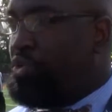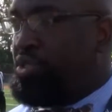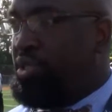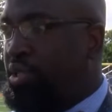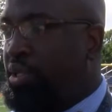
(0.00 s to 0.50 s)
you
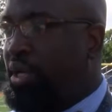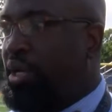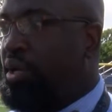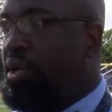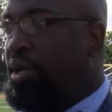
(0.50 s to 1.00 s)
see
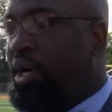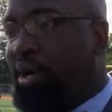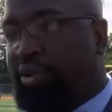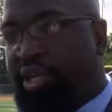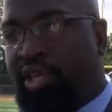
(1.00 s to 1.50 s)
uh,
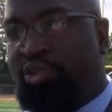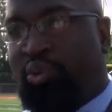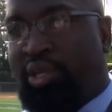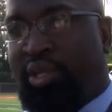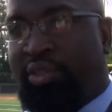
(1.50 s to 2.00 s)
our kids
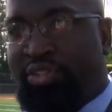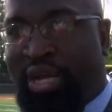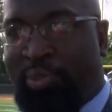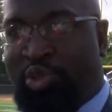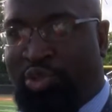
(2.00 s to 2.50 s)
really getting these
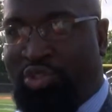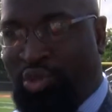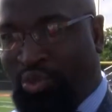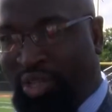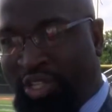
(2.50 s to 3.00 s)
opportunities
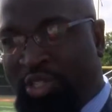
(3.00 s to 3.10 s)
to really